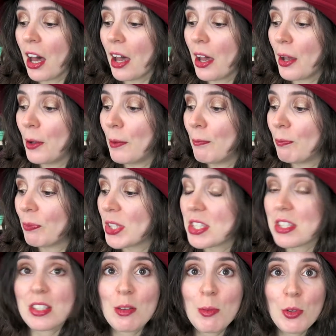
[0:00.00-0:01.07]

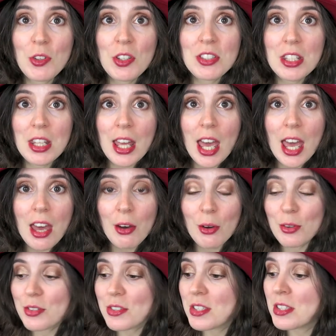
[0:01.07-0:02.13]
since I moved into the
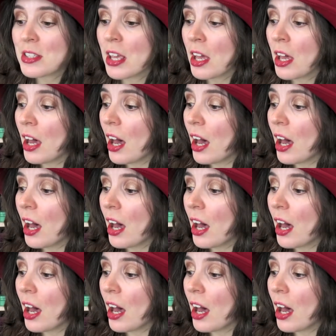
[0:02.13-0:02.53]
house.